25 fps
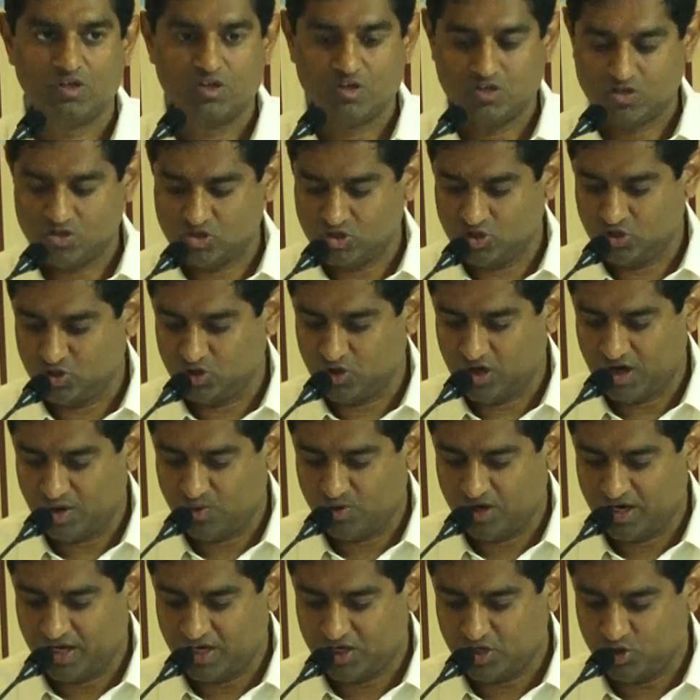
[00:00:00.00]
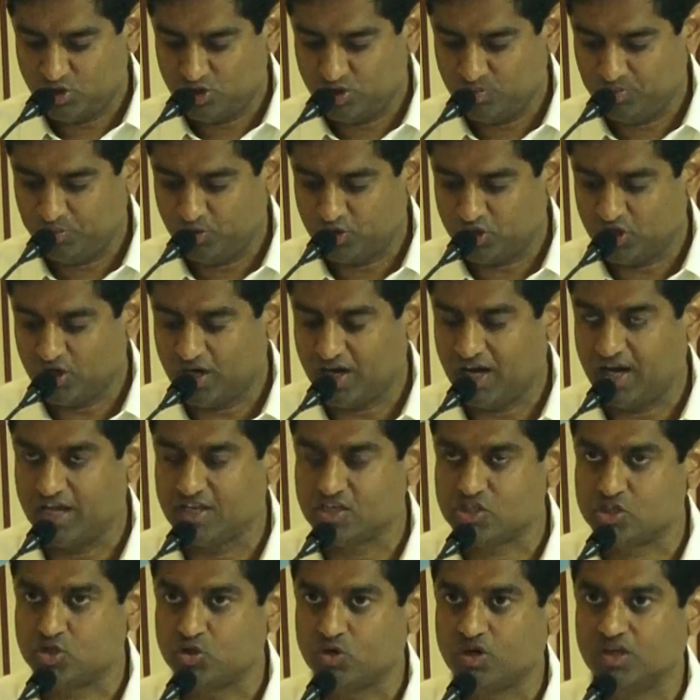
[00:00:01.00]
So I would like you to put your
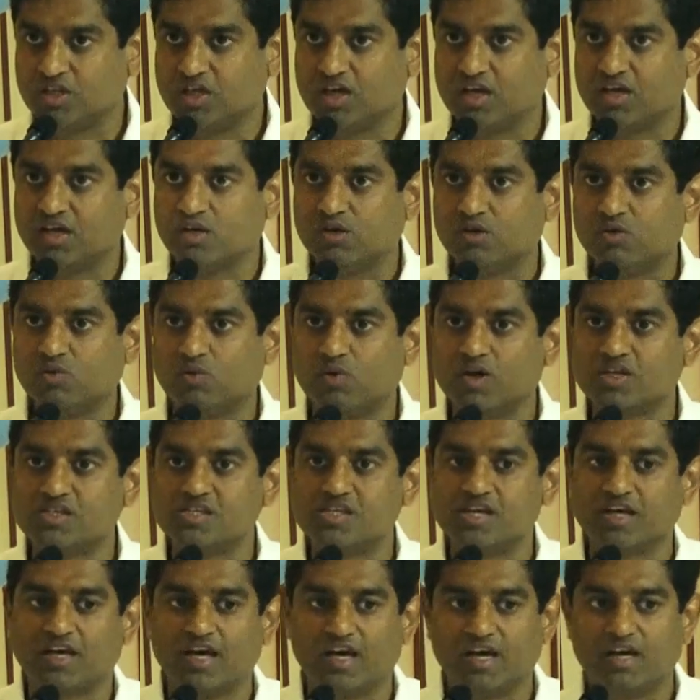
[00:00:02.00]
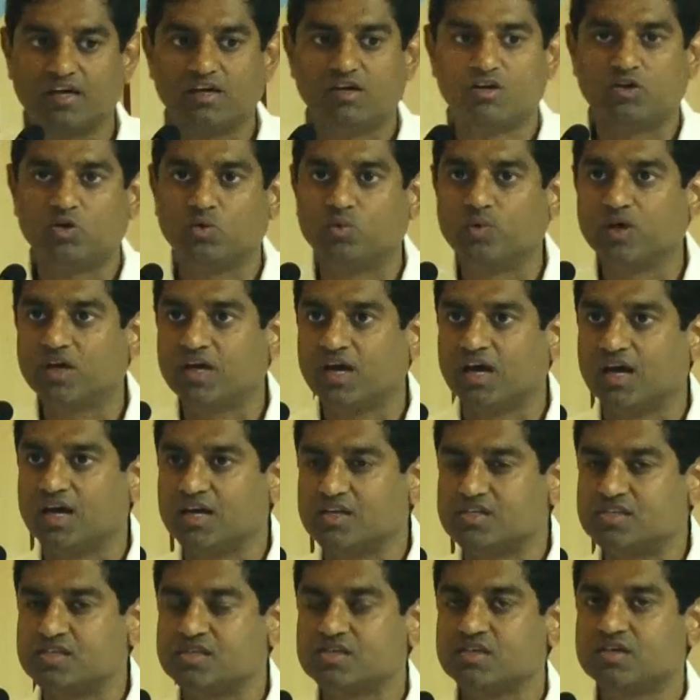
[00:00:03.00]
hands together once again to
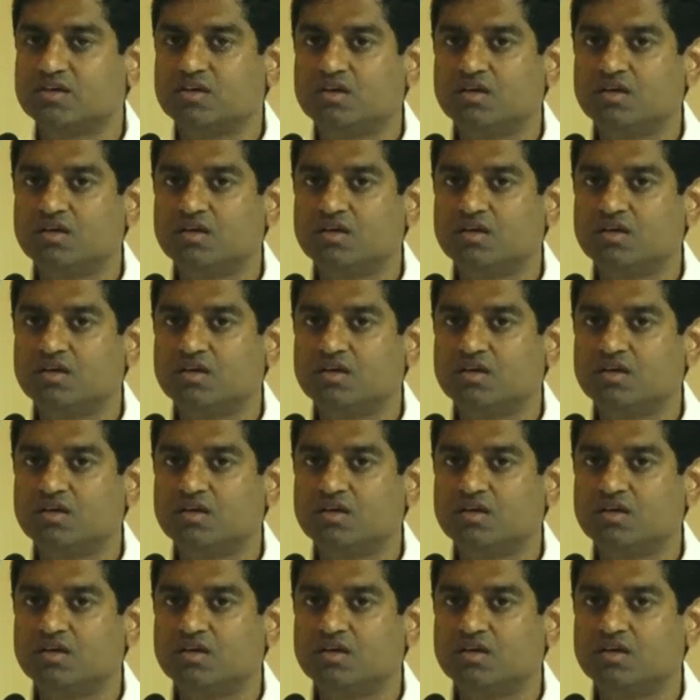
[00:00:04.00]
Vikas.